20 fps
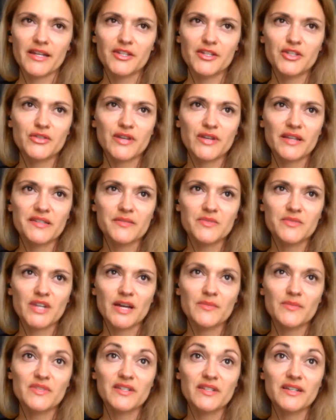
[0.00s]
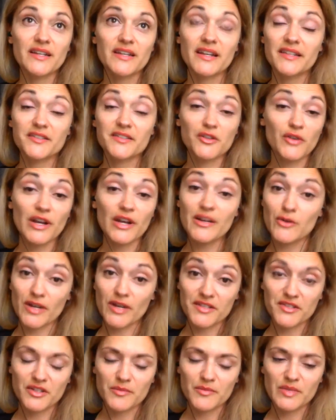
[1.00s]
do get sometimes, and it's a great
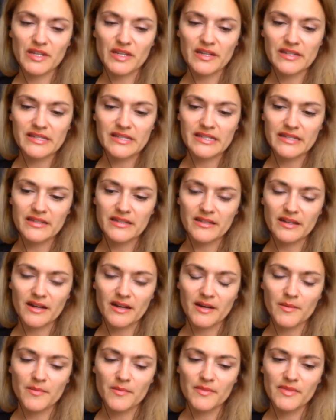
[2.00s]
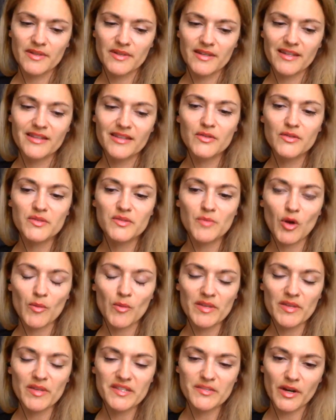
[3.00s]
question because it in those
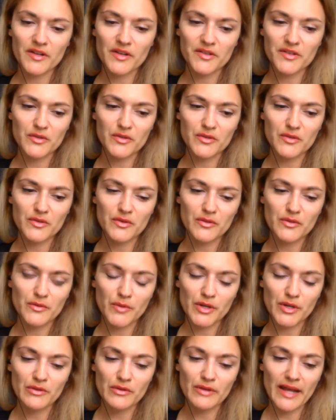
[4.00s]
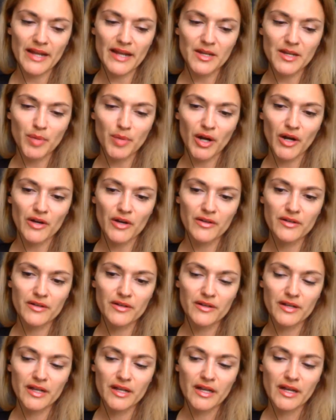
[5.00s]
moments where you land a part,
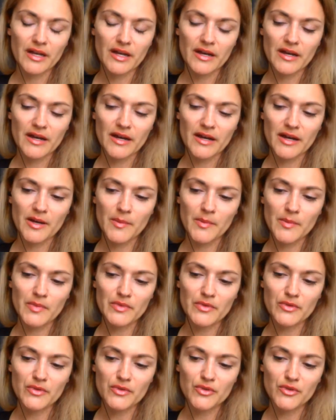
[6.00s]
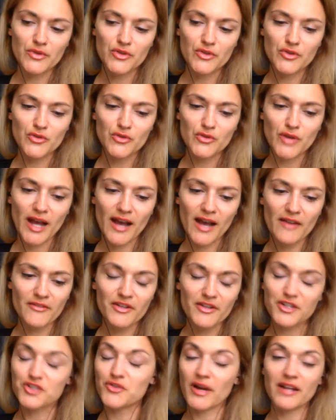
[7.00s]
you have
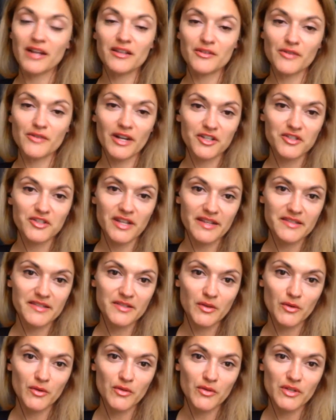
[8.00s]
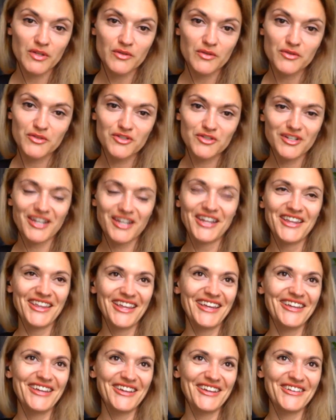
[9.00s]
an adrenaline rush that's so huge,
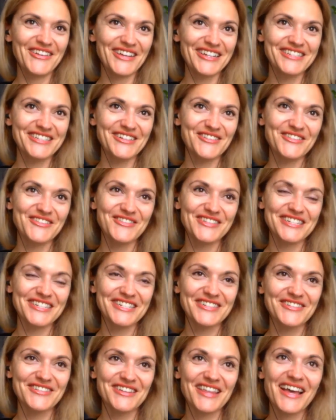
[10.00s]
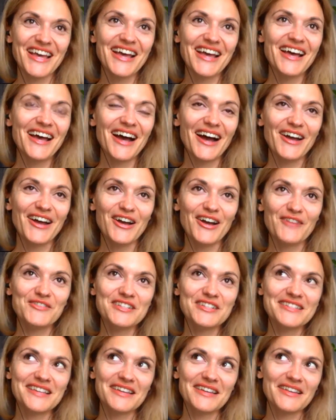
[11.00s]
you like don't know what to do with. I
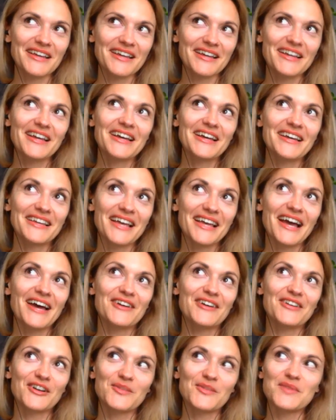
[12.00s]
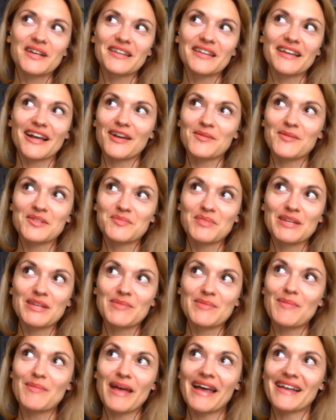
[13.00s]
often say like, yeah, I almost
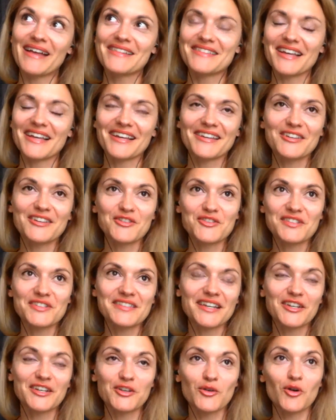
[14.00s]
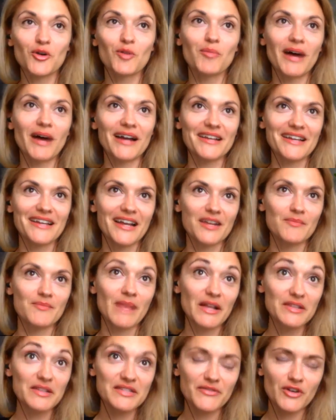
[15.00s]
peed my pants. Like you just like your whole body kind of
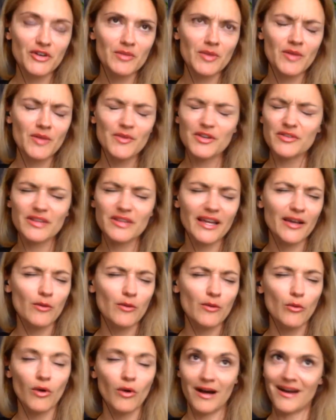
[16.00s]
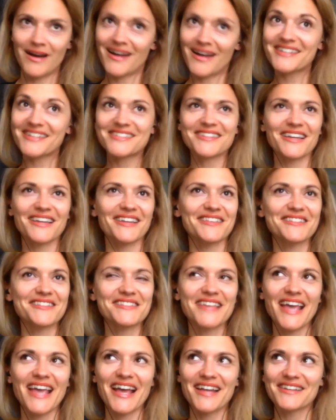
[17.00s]
melts for a moment. You're like, what? Like
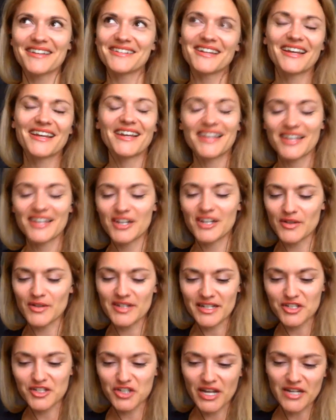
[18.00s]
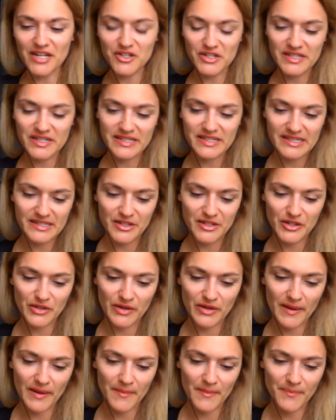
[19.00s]
this can't, you know, it changes
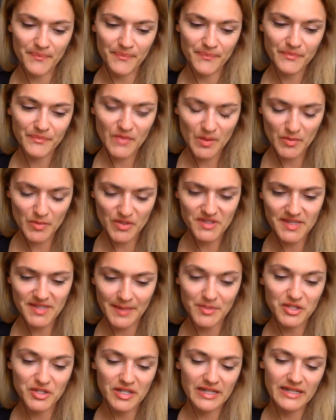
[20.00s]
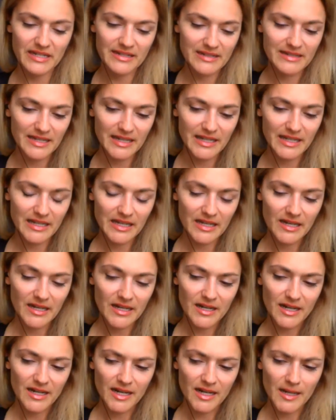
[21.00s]
your perception.
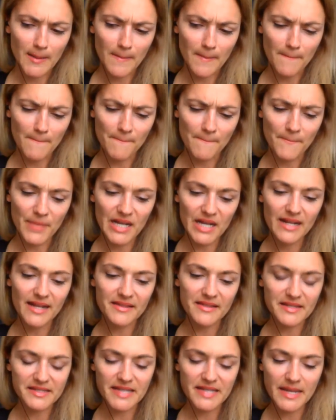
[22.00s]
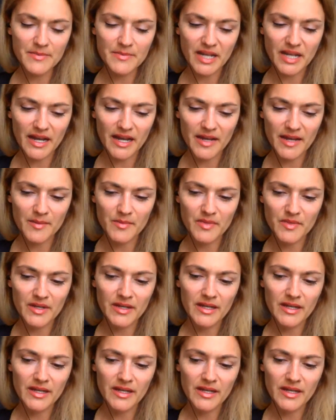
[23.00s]
But at the same time,